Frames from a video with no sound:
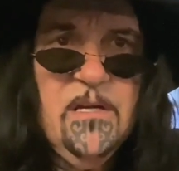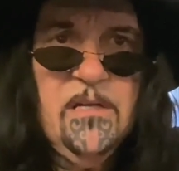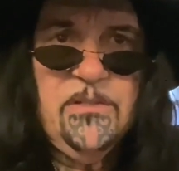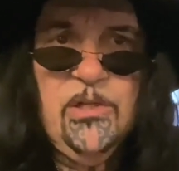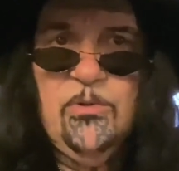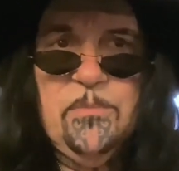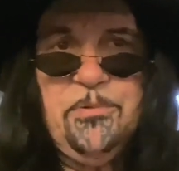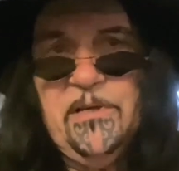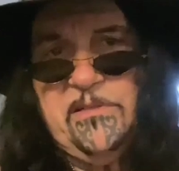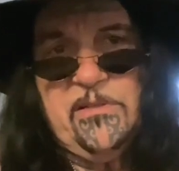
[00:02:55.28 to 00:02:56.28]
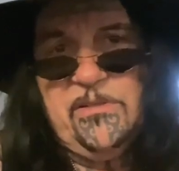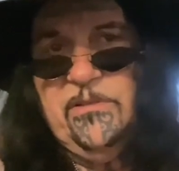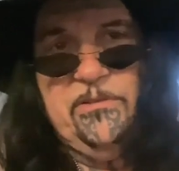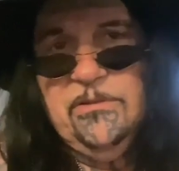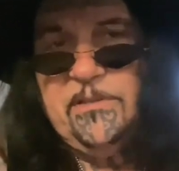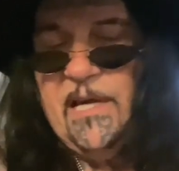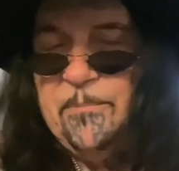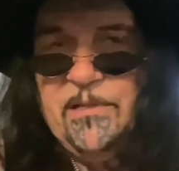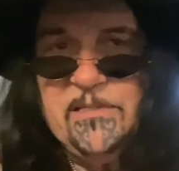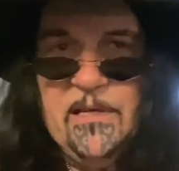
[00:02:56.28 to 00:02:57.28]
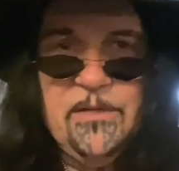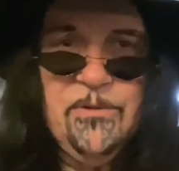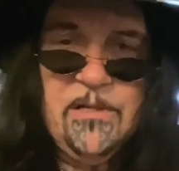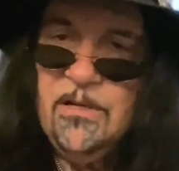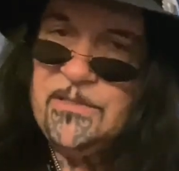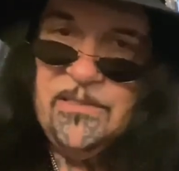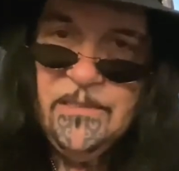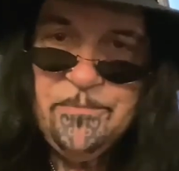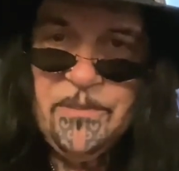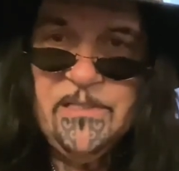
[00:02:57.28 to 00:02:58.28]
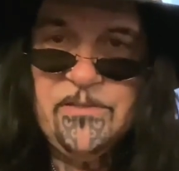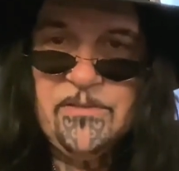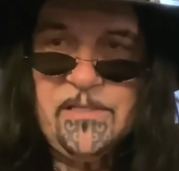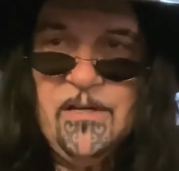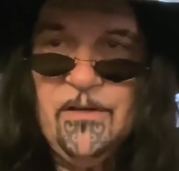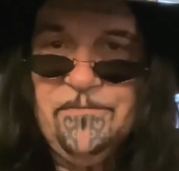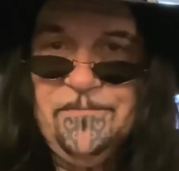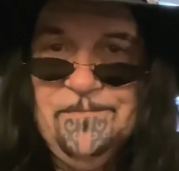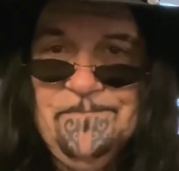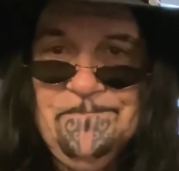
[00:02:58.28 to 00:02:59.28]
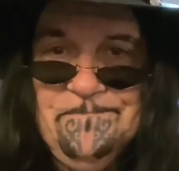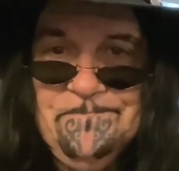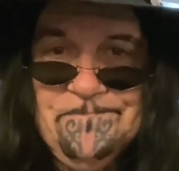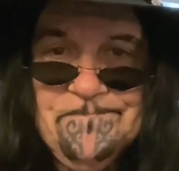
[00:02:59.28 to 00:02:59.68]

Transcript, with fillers: and do what pleases you. You can't please anyone else till you please yourself. Well, that's